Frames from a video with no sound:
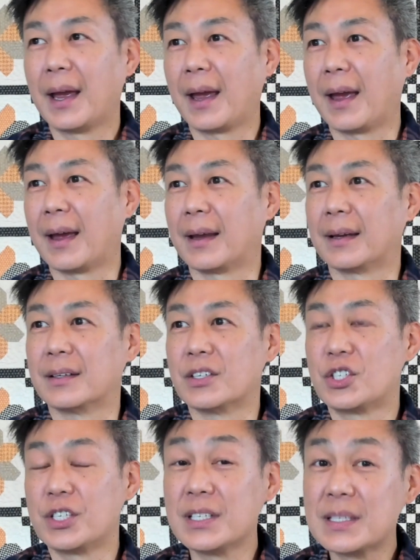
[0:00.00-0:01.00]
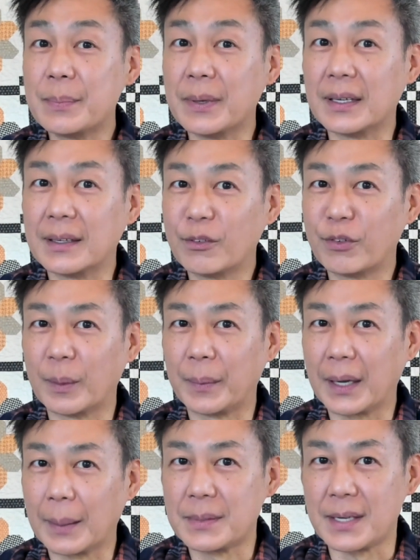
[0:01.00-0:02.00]
And she's been filming
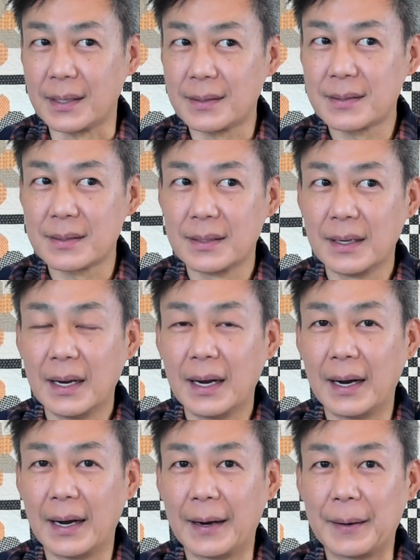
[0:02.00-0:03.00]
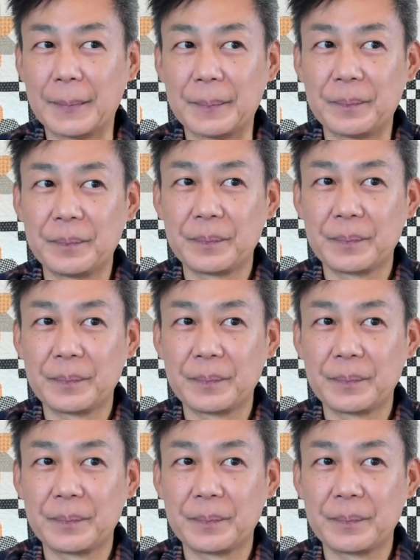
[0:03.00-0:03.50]
updates. And